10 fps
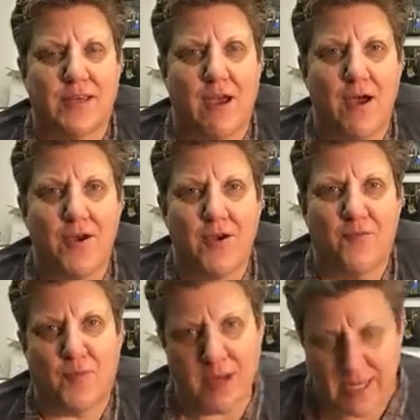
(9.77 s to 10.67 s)
and honor
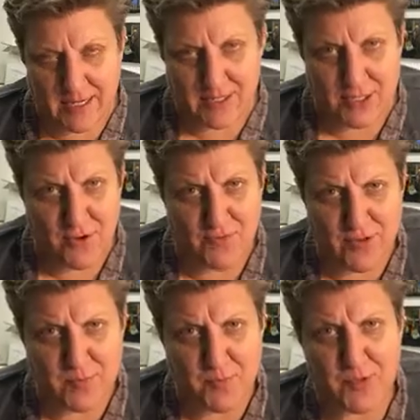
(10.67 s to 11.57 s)
of breaking into your
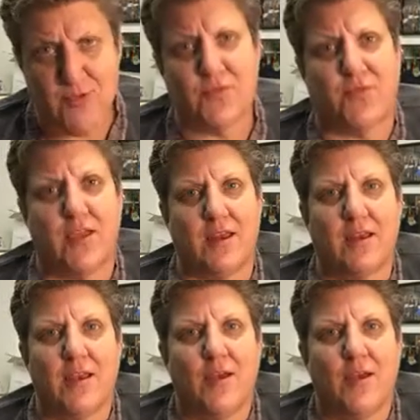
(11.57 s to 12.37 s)
Facebook newsfeed